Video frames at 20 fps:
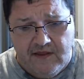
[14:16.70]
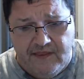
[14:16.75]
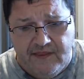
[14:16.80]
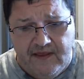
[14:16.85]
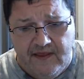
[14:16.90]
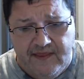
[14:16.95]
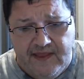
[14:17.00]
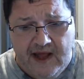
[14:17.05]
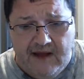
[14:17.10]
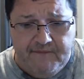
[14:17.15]

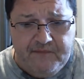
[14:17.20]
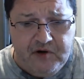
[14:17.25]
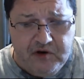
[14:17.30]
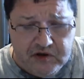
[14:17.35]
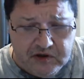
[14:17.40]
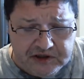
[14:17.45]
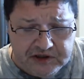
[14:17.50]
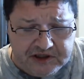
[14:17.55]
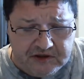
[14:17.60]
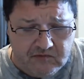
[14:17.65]
that
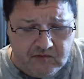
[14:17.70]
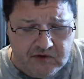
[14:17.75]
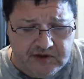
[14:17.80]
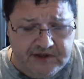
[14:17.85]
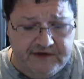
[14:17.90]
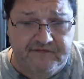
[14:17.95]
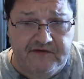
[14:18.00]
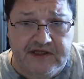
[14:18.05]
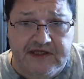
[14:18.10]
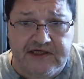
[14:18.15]
person would
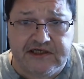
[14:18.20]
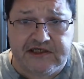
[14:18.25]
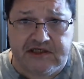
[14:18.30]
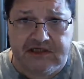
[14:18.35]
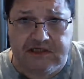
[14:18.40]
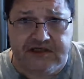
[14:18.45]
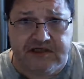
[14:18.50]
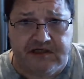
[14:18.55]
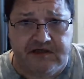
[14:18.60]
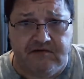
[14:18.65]
have
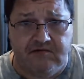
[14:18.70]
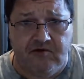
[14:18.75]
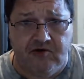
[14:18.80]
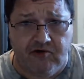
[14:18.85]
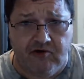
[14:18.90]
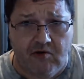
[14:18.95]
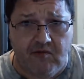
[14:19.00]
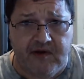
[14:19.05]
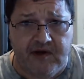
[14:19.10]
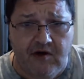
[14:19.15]
listened to
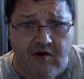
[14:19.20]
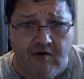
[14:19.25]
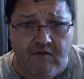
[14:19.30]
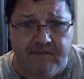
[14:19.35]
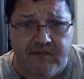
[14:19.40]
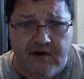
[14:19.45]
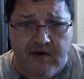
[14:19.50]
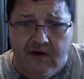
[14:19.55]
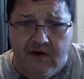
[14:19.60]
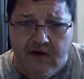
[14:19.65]
growing up,
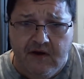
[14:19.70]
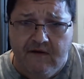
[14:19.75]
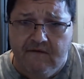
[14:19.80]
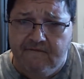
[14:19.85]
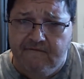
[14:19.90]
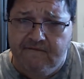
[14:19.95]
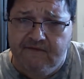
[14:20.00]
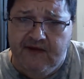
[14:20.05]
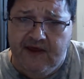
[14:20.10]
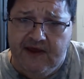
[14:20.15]

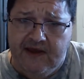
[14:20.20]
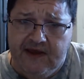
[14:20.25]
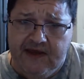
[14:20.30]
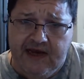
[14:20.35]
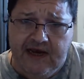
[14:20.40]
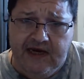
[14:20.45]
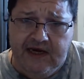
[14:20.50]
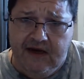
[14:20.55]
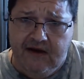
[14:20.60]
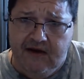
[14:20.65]
they
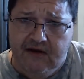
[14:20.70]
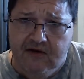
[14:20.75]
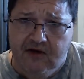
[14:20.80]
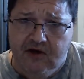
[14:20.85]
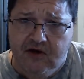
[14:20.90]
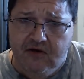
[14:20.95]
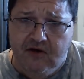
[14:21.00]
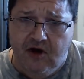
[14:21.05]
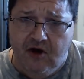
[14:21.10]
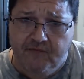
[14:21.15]
kind
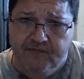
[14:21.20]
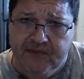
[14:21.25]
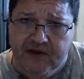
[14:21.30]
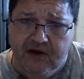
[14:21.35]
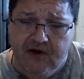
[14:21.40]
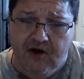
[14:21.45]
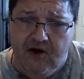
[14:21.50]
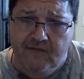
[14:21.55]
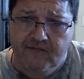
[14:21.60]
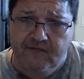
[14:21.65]
of
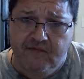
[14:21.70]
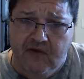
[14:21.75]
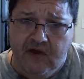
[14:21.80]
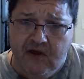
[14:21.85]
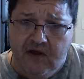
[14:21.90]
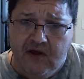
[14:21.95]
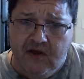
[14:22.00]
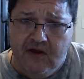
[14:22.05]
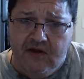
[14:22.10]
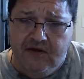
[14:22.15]

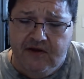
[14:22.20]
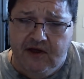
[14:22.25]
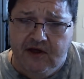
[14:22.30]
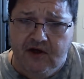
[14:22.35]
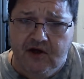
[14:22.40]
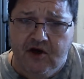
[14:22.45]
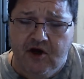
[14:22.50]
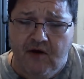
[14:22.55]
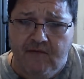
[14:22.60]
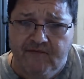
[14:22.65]

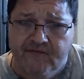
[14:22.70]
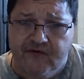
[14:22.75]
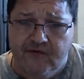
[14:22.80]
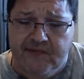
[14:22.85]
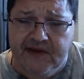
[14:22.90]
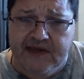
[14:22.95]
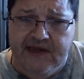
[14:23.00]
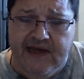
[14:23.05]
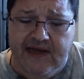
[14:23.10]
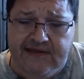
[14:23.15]
can come from
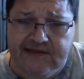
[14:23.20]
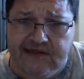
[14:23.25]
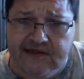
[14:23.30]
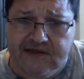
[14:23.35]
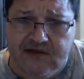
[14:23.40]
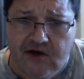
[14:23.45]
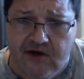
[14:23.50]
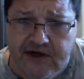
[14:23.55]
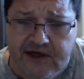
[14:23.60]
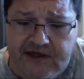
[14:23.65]
a
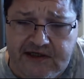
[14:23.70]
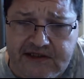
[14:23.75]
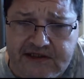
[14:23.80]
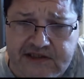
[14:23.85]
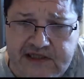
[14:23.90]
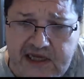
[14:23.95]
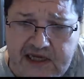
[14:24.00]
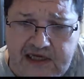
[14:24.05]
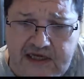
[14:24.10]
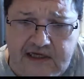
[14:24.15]
catatonic
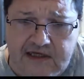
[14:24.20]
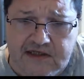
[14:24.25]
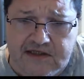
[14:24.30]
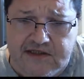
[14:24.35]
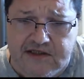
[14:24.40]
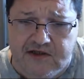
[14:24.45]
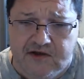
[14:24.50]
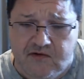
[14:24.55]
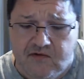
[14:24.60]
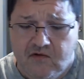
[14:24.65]
state
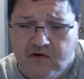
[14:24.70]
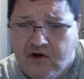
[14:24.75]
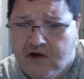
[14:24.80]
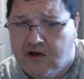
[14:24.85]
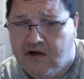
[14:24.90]
to,